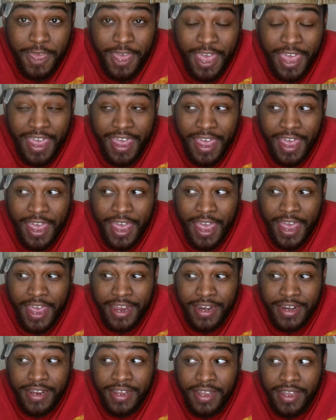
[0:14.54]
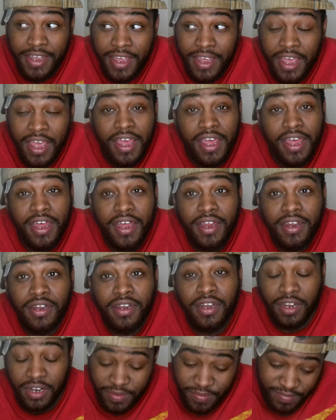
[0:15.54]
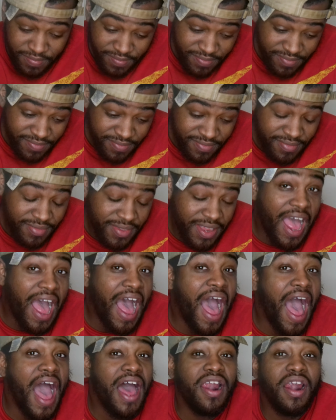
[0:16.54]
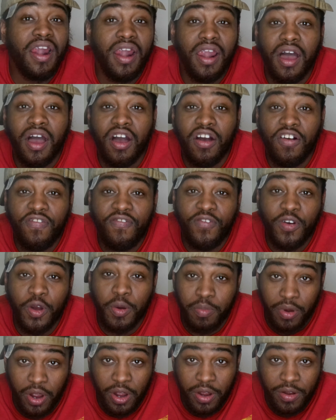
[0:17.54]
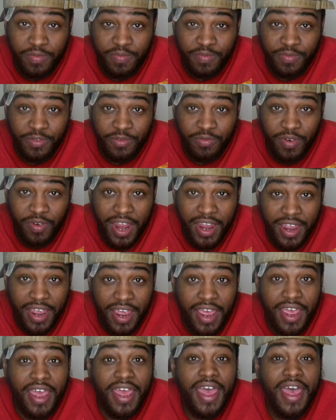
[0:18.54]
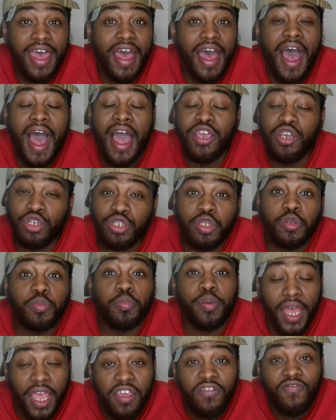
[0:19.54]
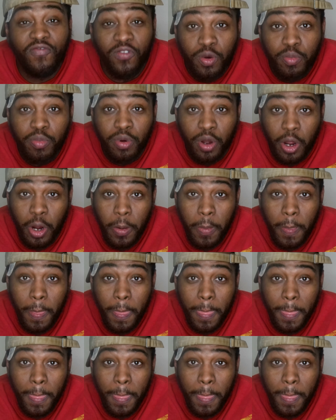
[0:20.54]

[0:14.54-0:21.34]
And look, I love football, right? I used to play football.